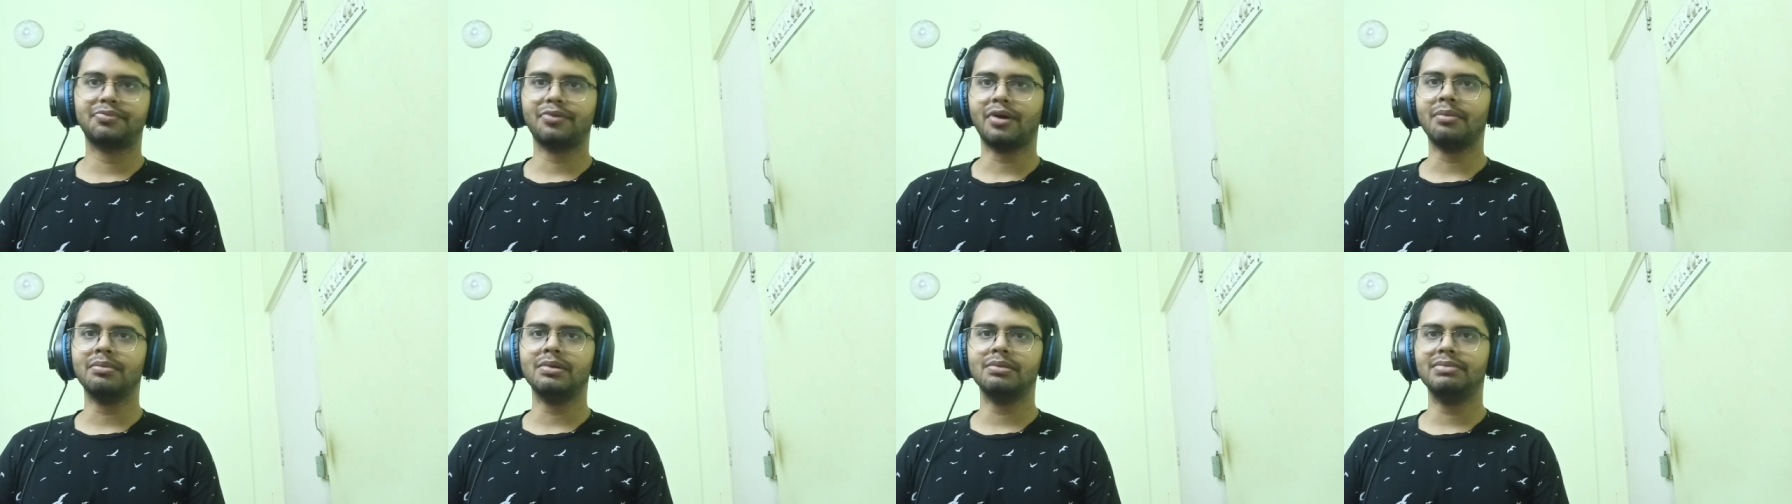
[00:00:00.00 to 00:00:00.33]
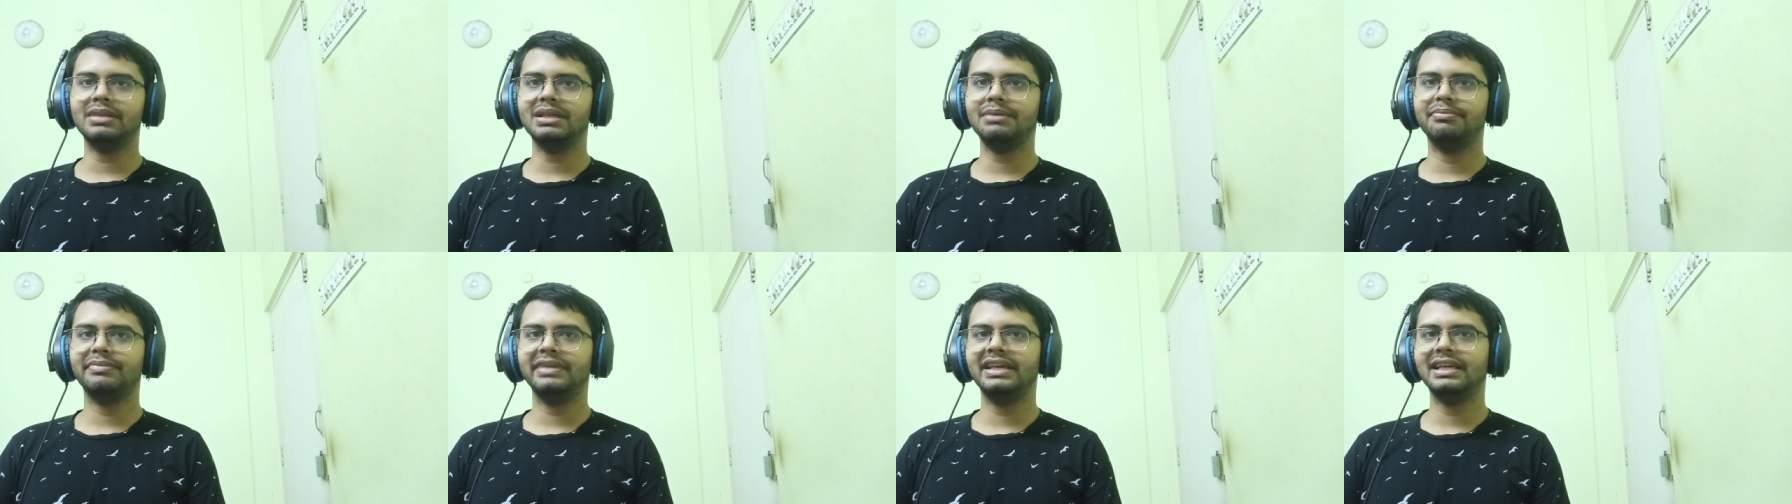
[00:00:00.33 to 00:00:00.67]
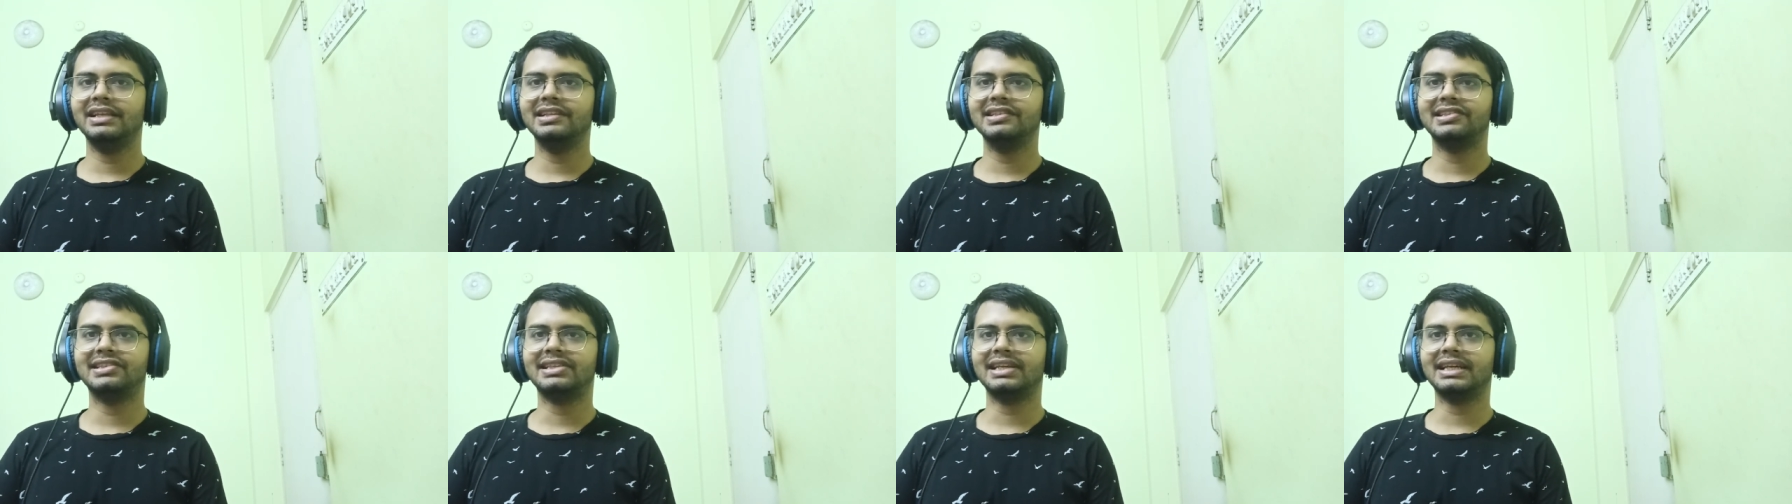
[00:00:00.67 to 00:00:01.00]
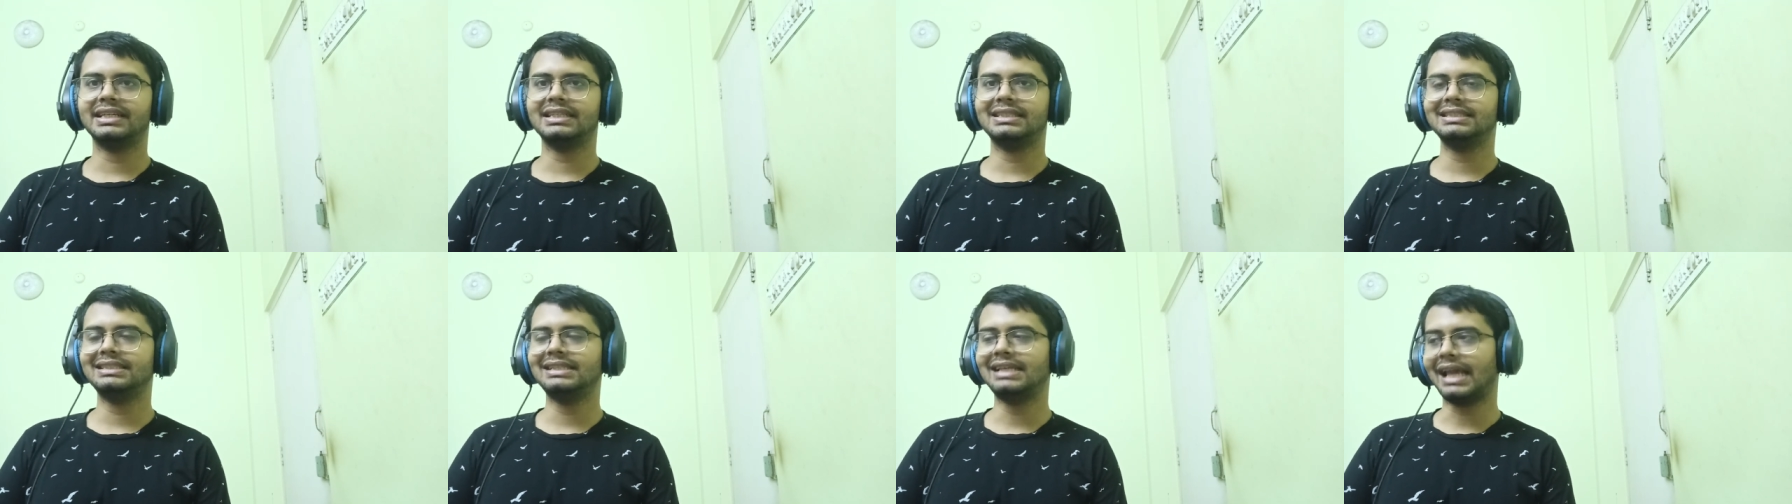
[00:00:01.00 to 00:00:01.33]
probably means
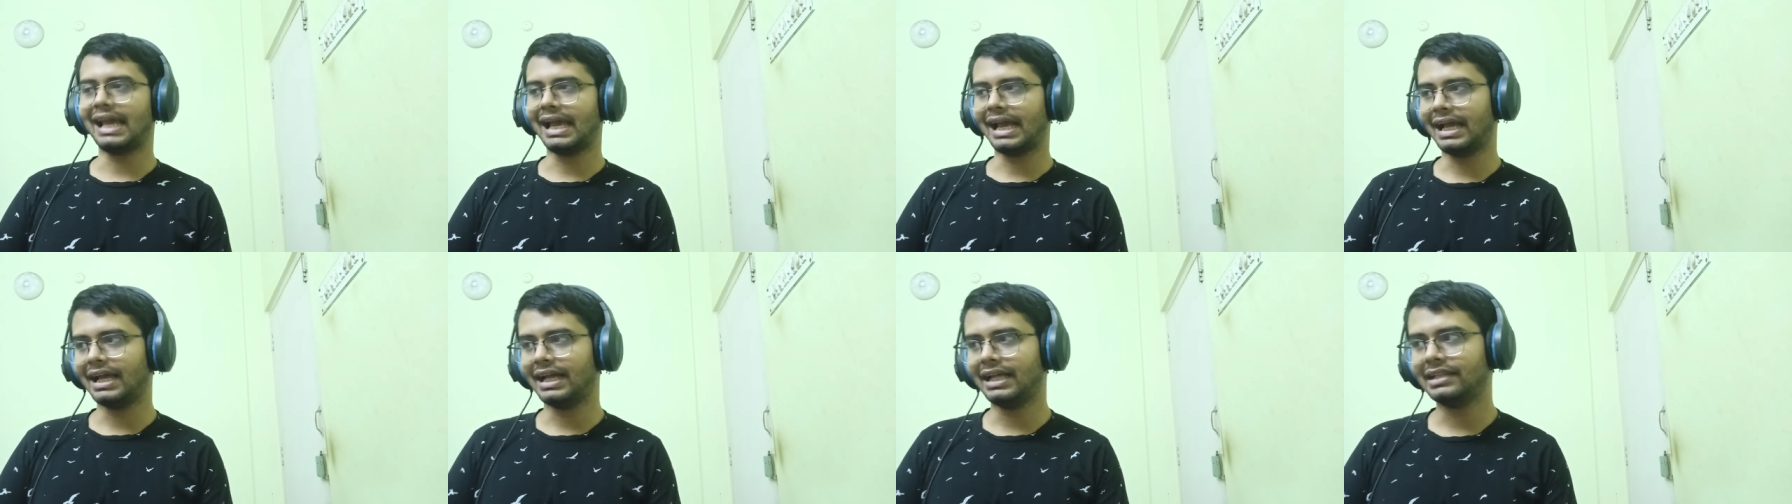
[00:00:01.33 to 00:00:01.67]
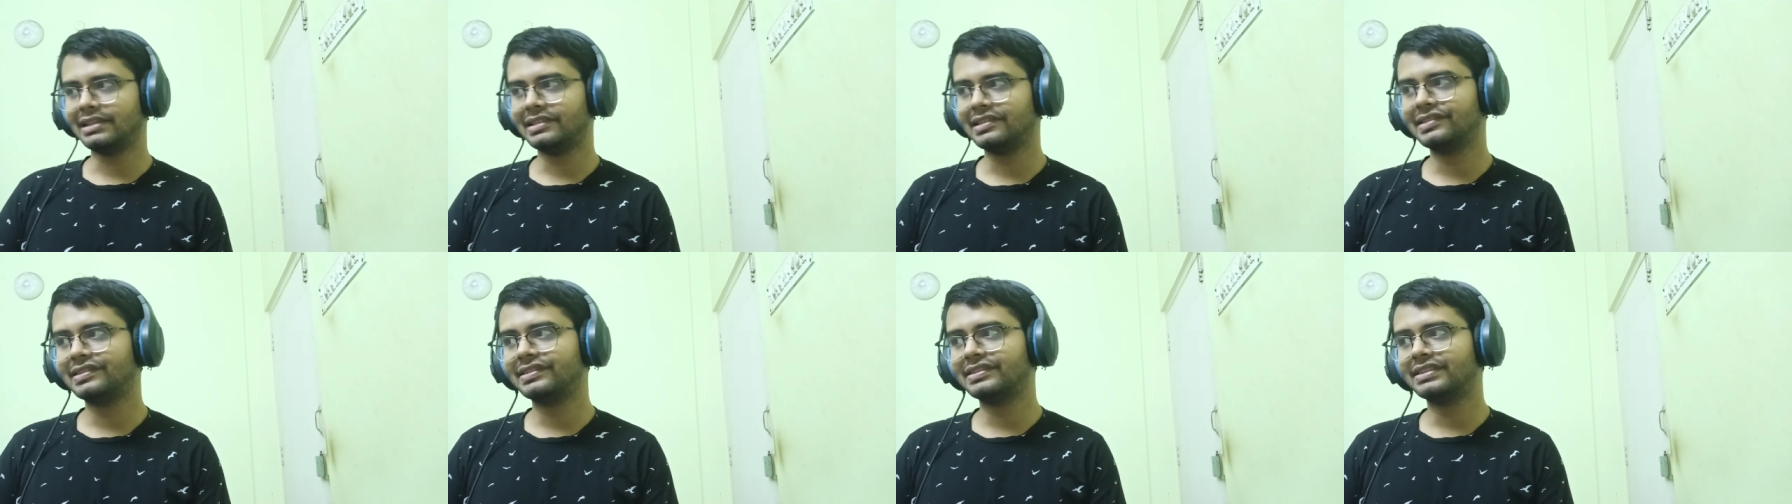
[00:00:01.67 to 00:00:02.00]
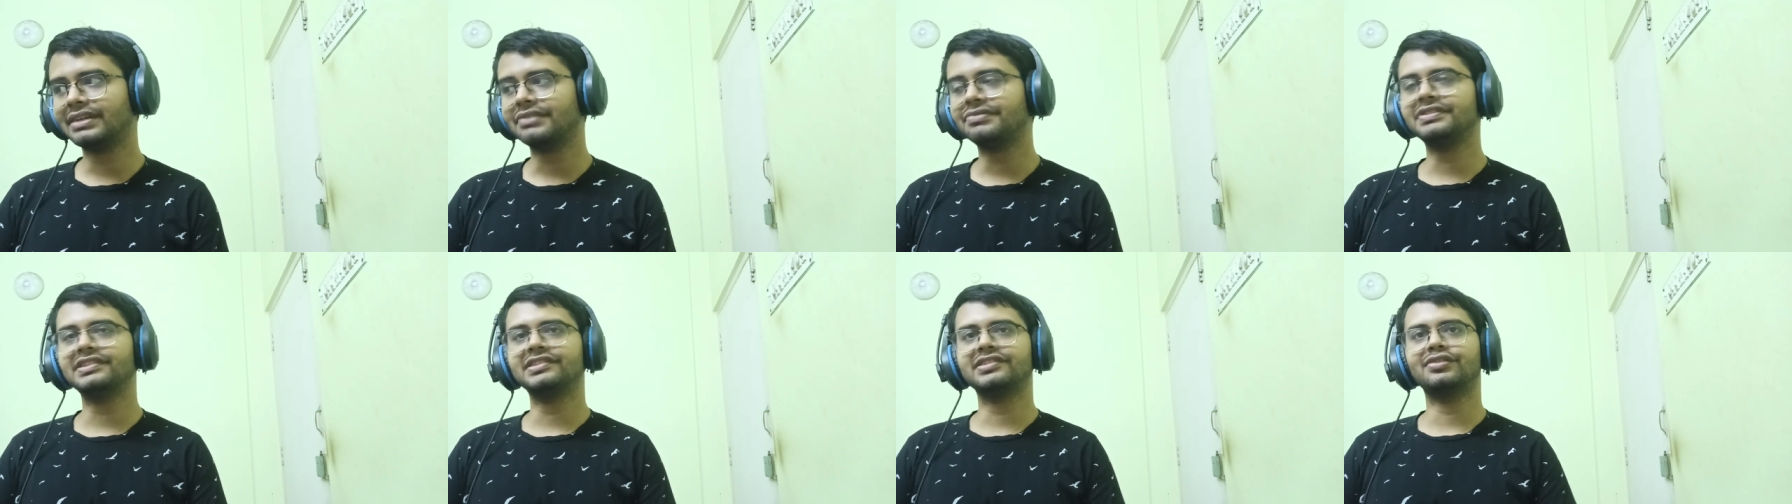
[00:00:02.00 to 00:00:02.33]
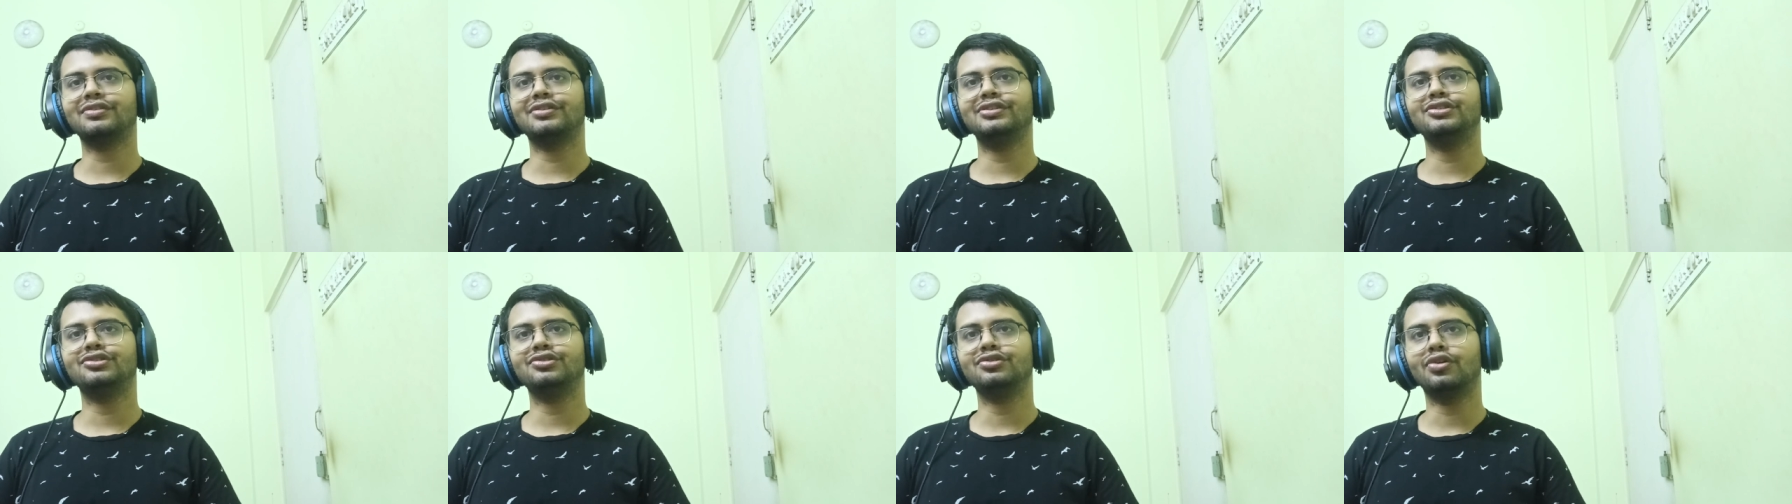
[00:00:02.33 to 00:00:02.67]
that yeah stuff is
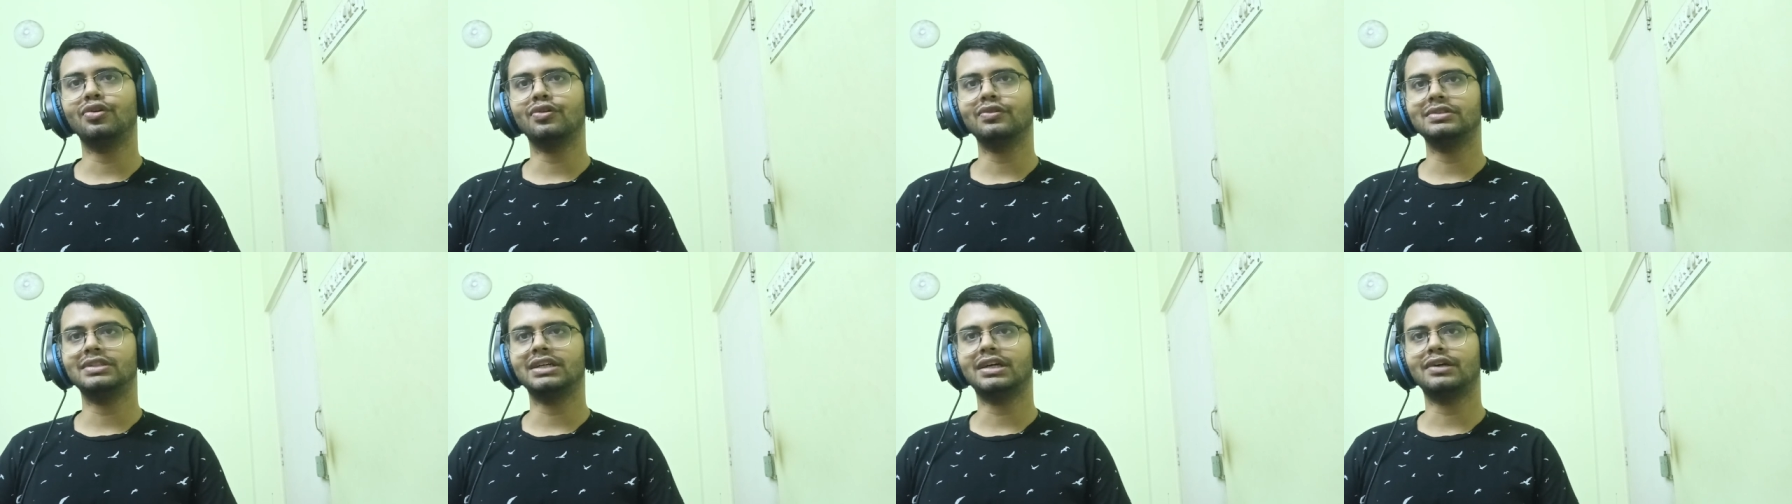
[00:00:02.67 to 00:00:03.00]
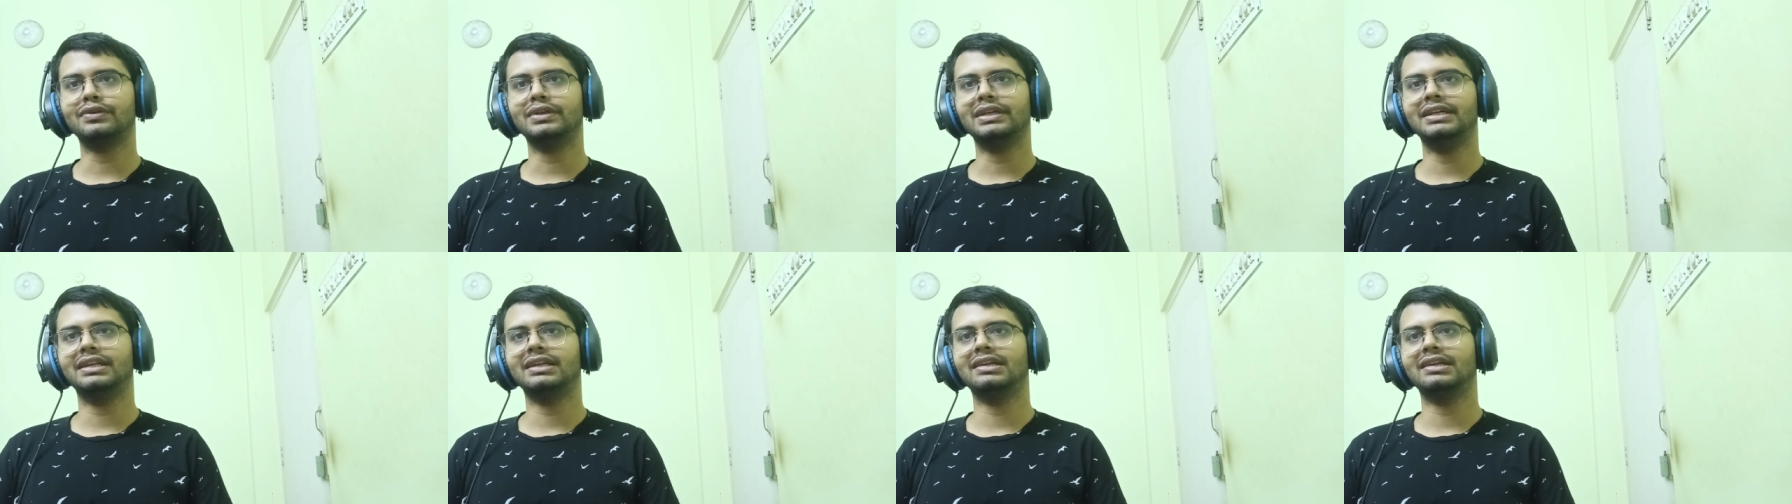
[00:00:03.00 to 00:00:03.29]
going to go down